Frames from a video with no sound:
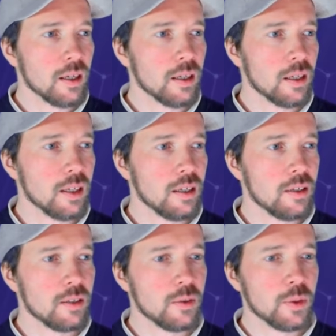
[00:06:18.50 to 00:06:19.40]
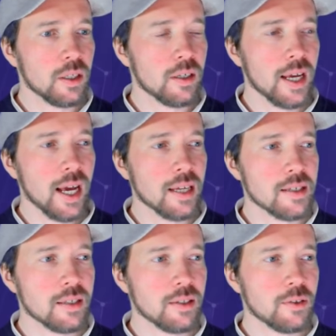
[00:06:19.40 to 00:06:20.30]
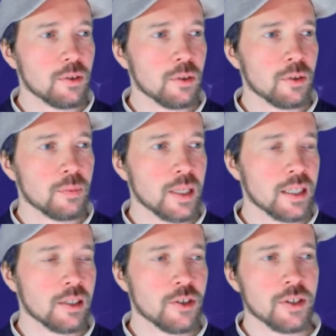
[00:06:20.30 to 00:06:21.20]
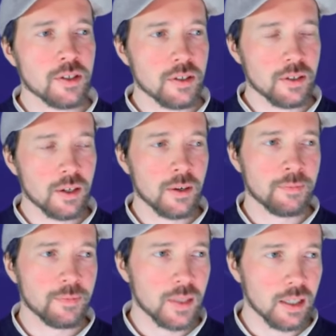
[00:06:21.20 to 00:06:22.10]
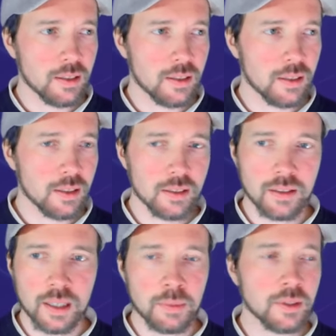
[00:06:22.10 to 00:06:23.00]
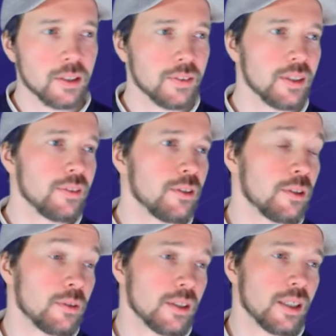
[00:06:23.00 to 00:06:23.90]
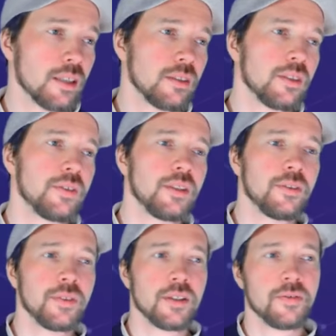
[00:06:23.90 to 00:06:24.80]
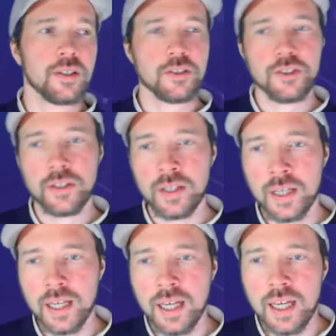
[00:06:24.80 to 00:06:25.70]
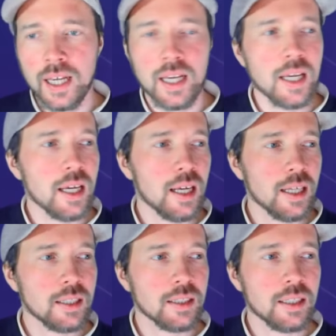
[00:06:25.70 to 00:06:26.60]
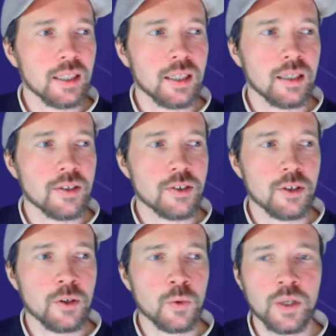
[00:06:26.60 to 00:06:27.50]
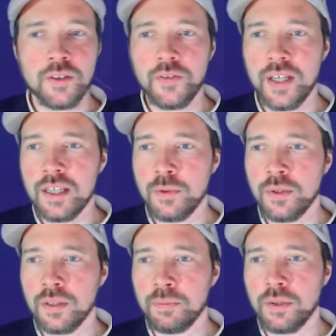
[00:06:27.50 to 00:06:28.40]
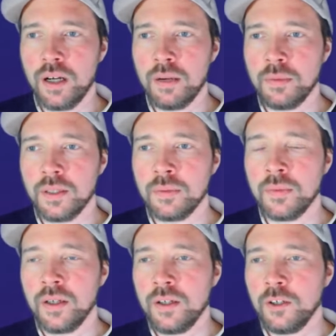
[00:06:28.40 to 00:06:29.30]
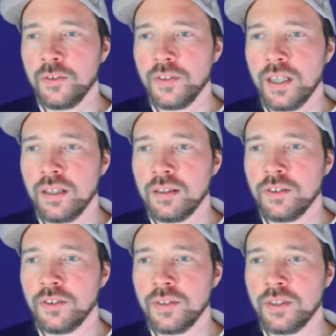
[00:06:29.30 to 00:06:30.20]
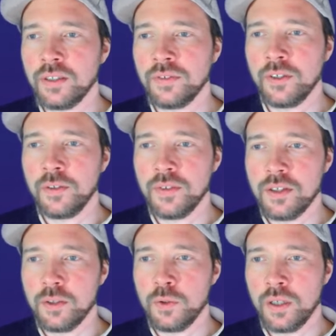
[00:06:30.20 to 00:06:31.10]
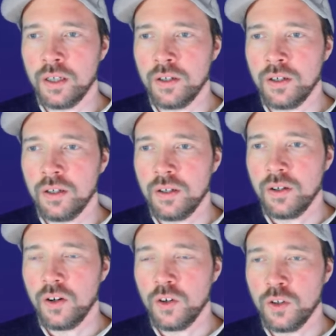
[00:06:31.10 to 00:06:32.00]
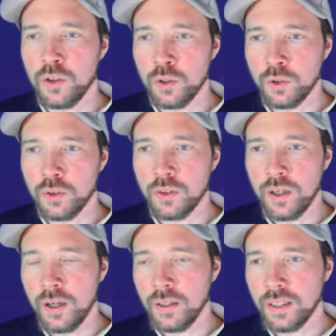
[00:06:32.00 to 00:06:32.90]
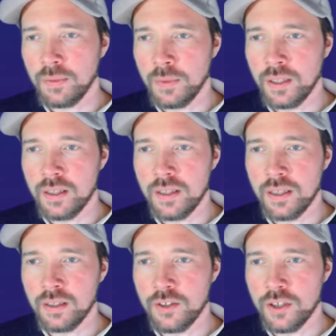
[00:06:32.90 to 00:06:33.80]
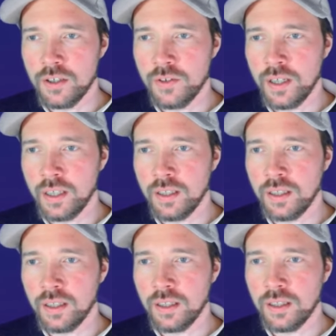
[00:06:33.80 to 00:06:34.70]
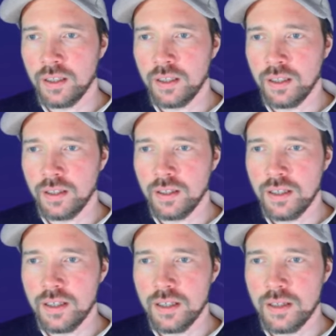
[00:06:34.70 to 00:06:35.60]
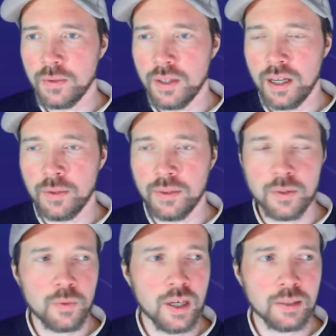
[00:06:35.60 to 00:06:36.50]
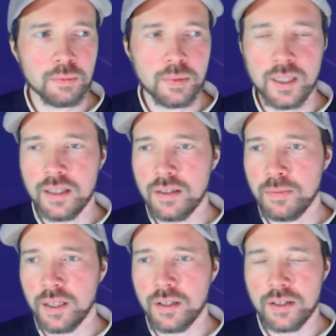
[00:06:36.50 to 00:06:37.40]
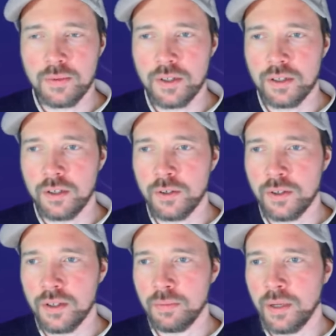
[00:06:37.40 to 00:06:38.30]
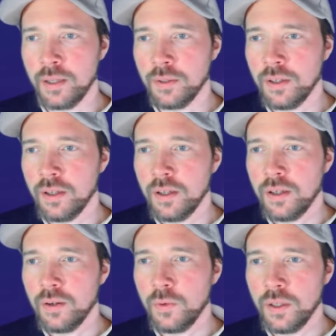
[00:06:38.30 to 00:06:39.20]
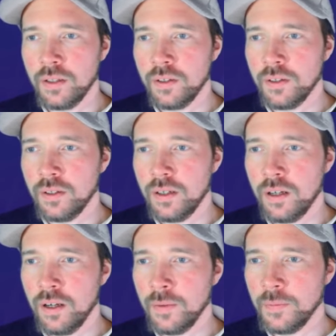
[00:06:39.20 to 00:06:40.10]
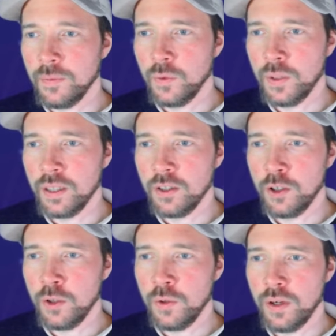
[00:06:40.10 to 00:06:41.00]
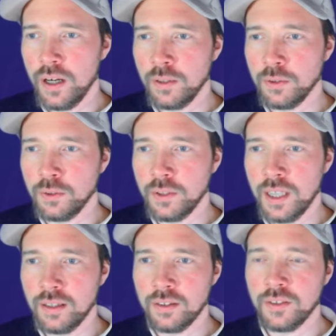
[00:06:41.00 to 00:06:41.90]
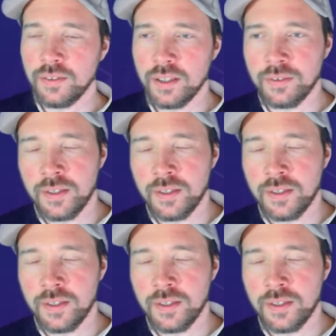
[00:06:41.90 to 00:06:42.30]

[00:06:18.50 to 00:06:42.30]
Here we are asked to basically just take the double derivative, so the second derivative of this function. And so we're faced with the problem of taking the derivative of the square root. Let me still just write it like this without the 1 plus, because I'm just curious about whether we know how to take the derivative.